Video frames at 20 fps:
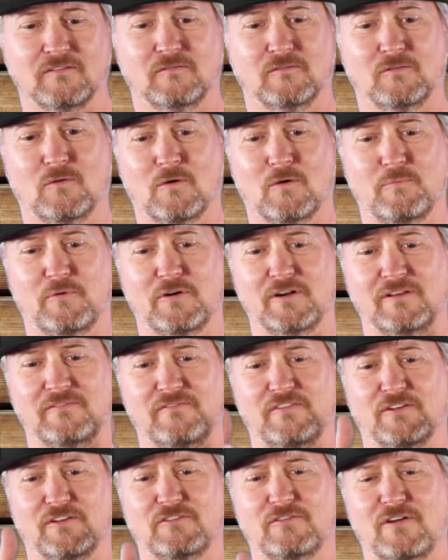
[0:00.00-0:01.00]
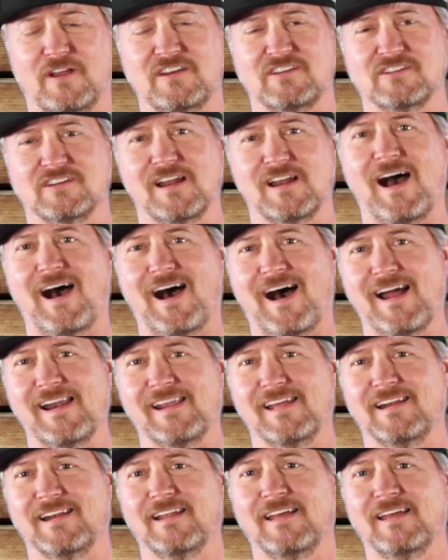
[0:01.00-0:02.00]
nor putting filtration on
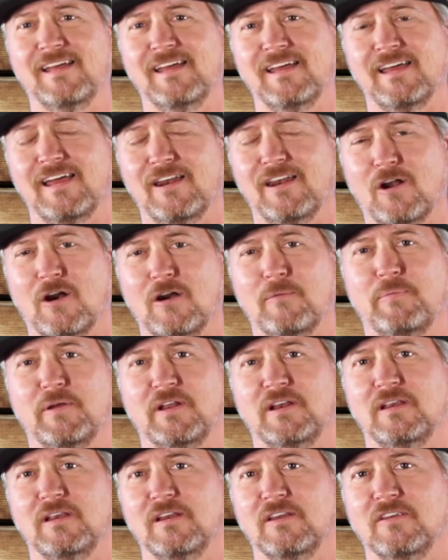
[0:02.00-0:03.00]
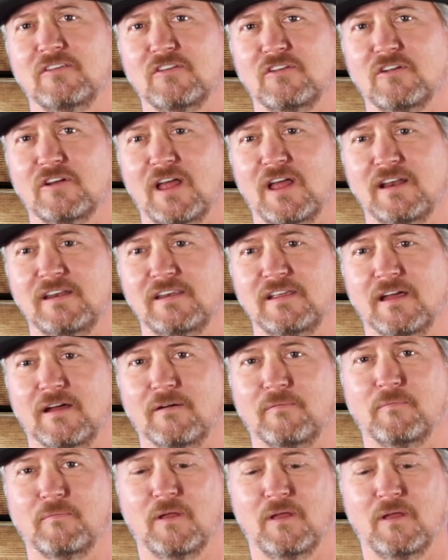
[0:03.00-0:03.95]
it, in our opinion, is a good idea.